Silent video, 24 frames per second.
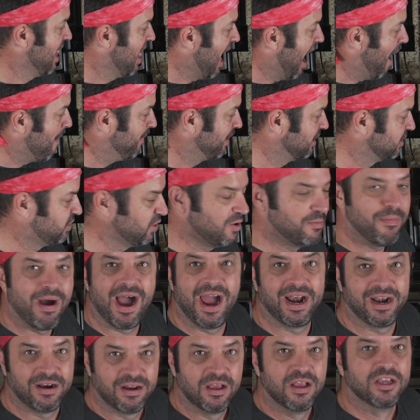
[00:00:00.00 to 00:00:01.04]
I'm gonna do
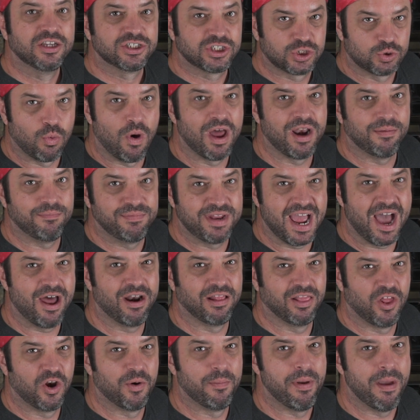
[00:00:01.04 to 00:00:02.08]
mine, sweat them down a
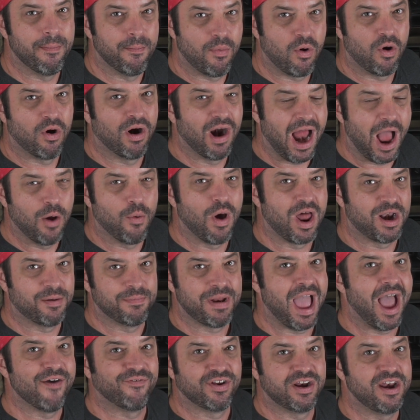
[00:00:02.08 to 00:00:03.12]
little bit more. I want them
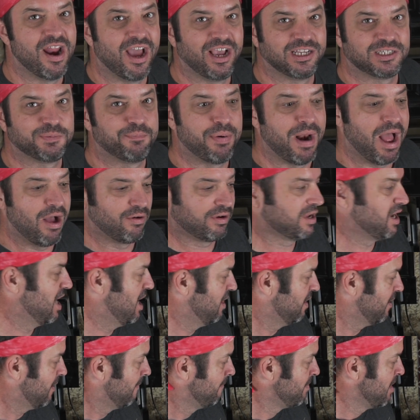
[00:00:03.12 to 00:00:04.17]
to have a nice brown
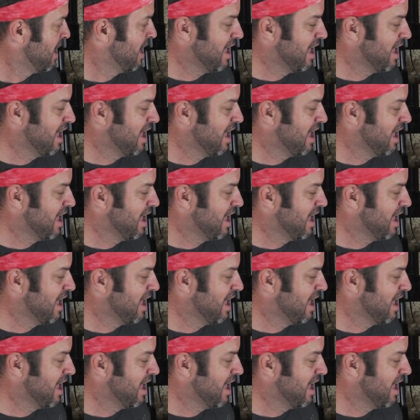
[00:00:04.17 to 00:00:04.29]
color.